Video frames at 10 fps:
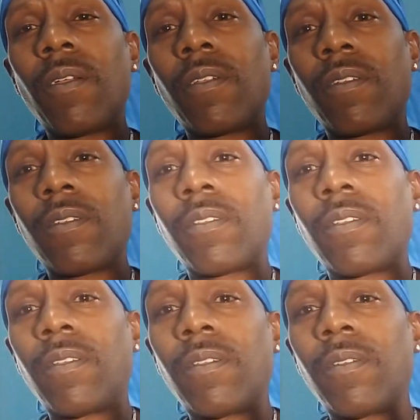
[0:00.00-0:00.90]

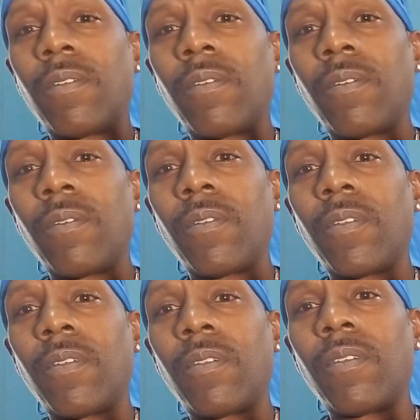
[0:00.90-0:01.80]

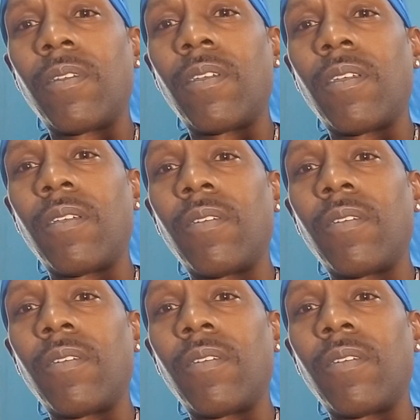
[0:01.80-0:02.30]
Nothing is said.